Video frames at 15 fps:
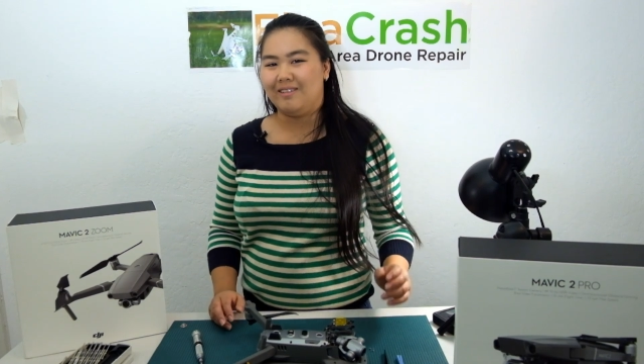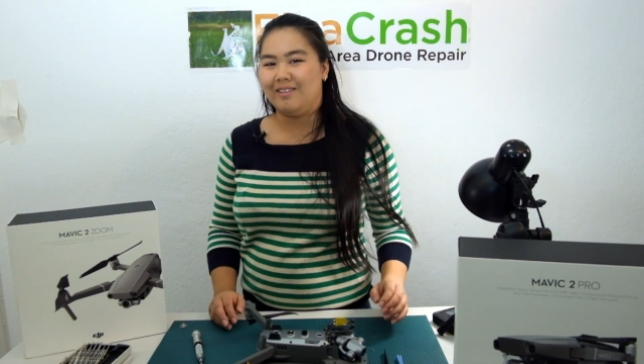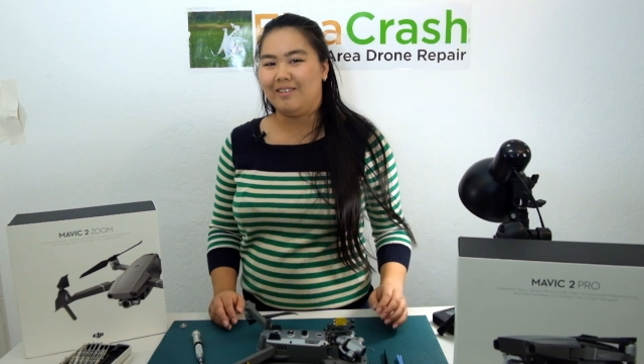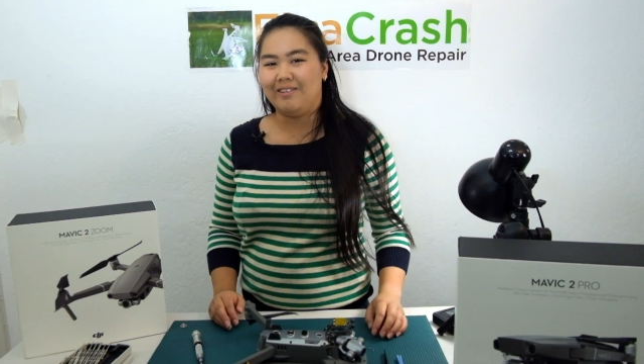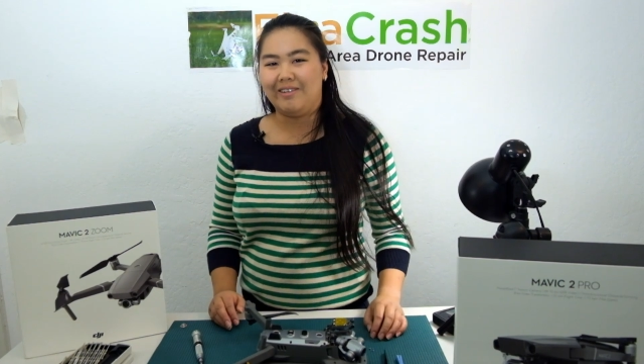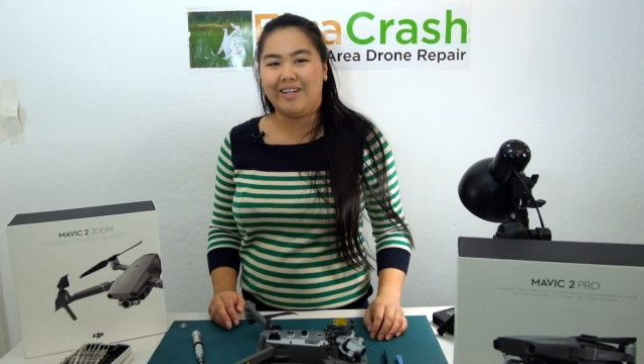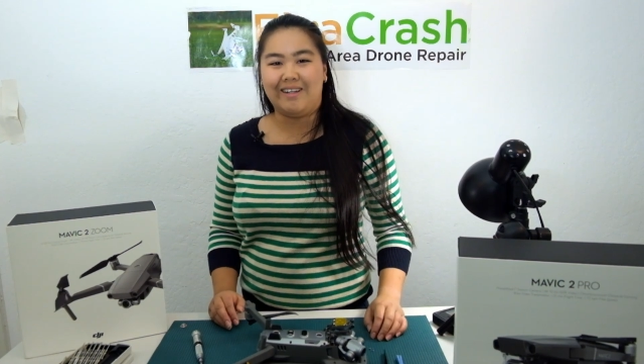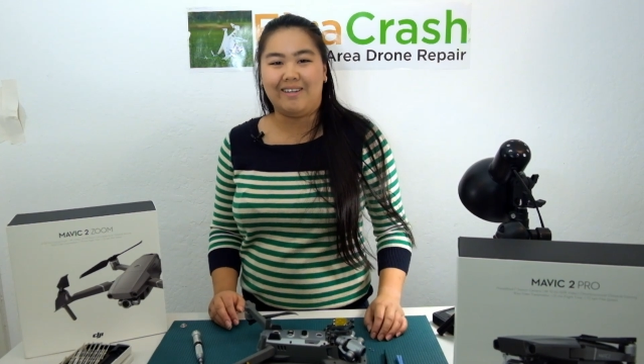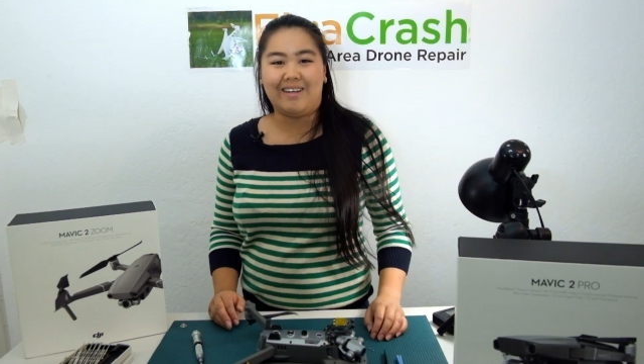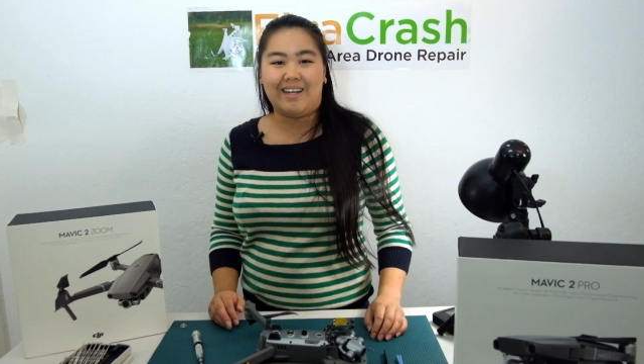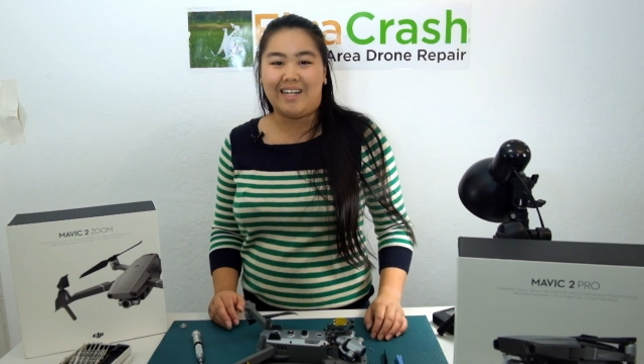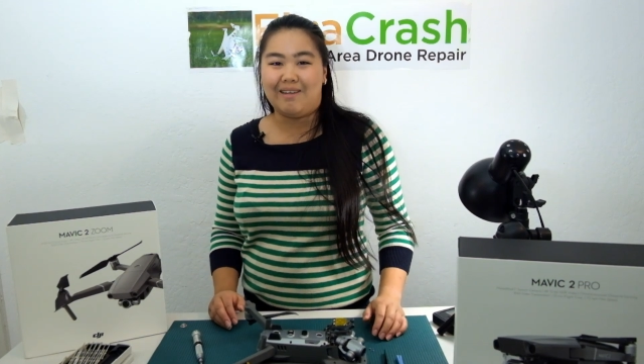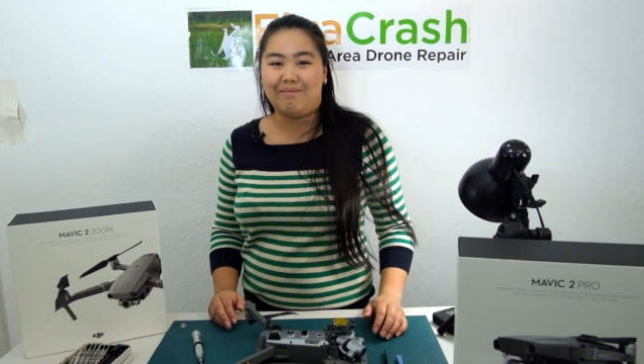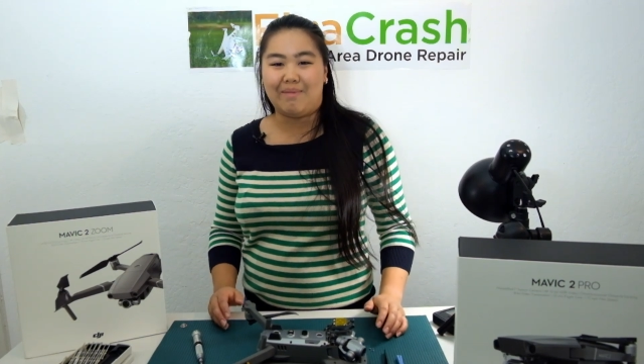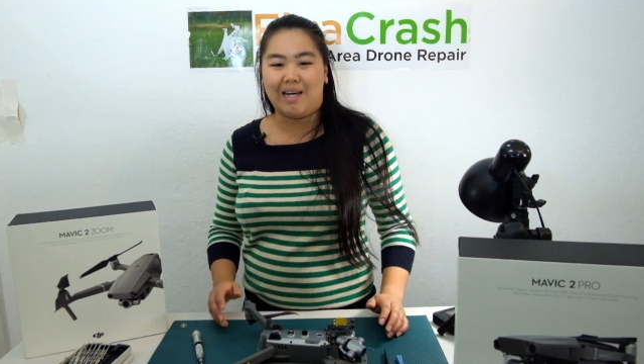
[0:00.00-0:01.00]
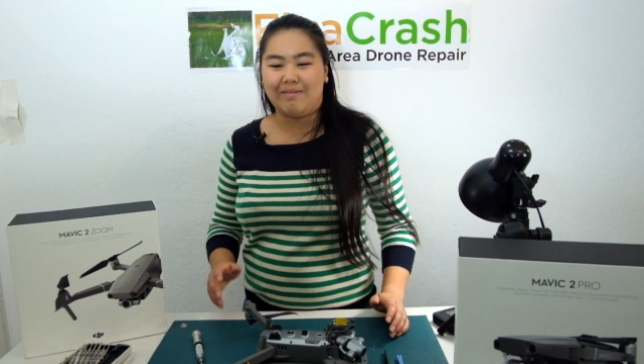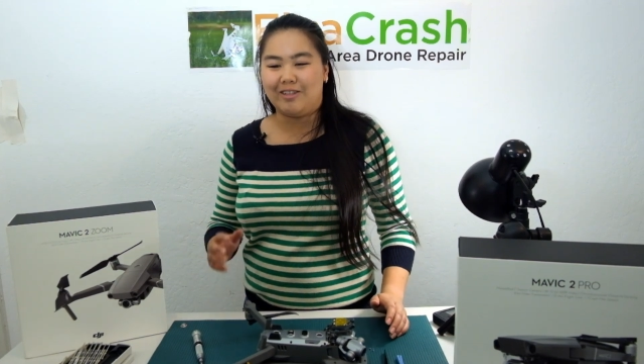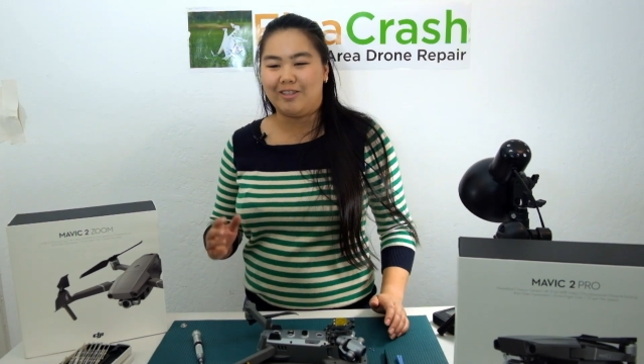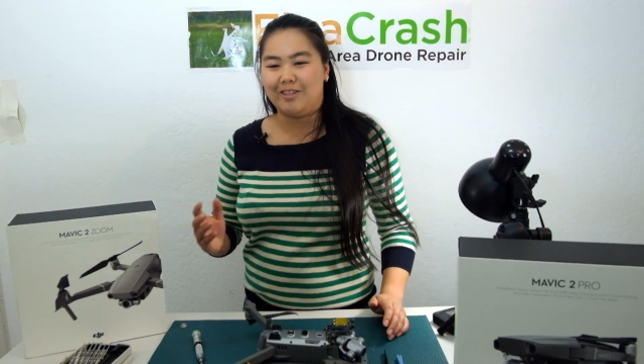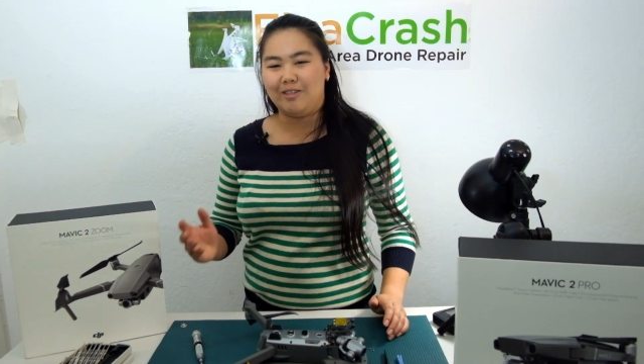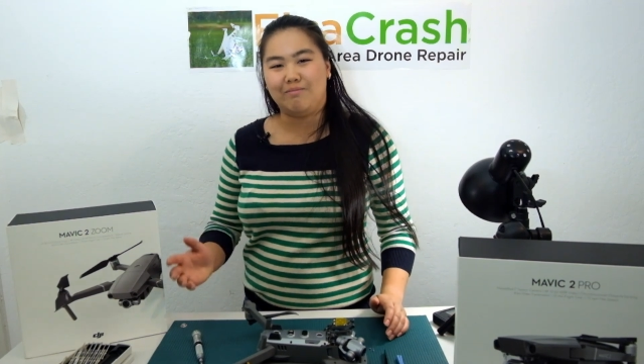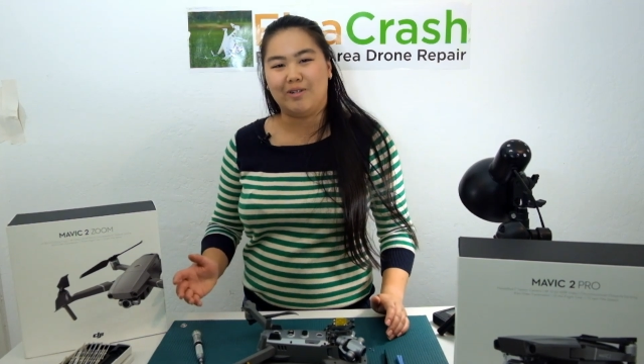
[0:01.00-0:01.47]
including any
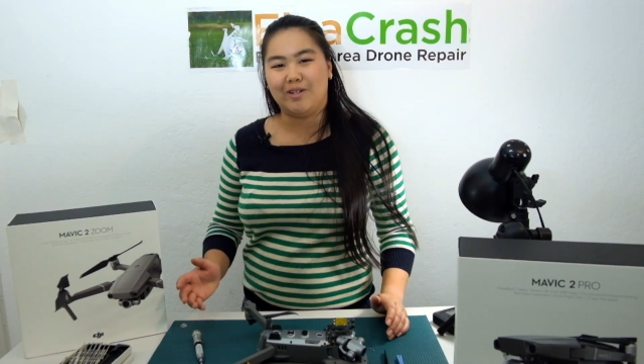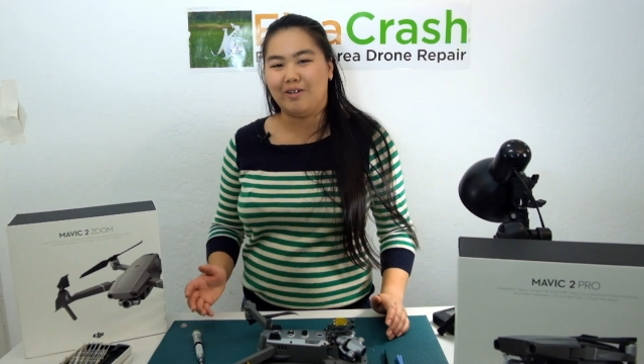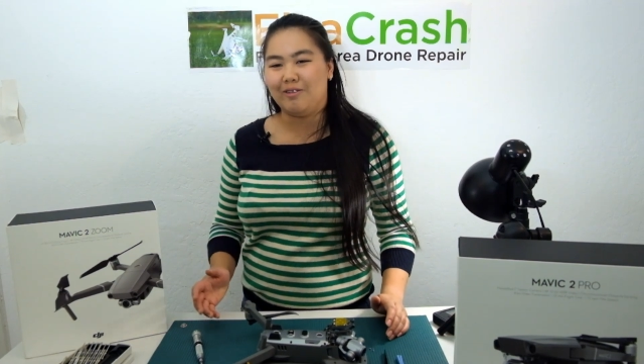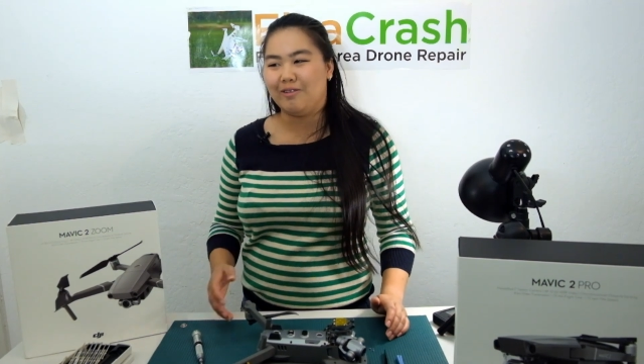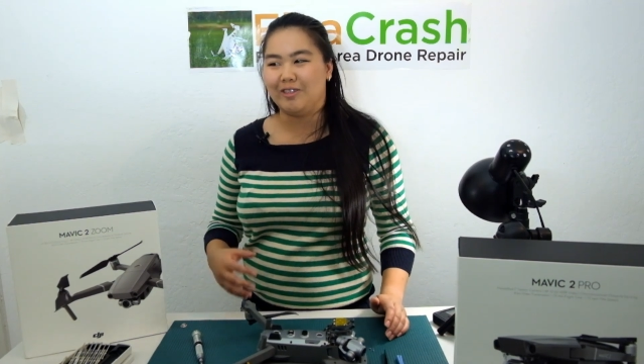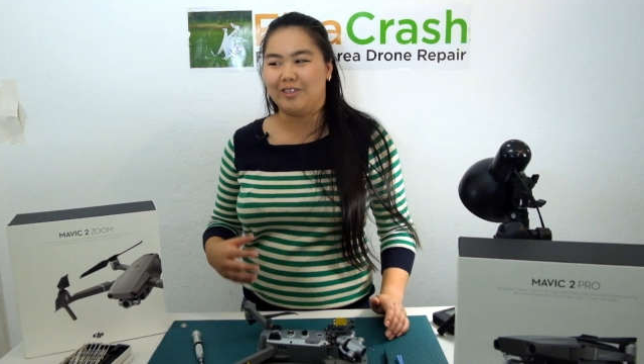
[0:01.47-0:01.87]
Mavic two Pro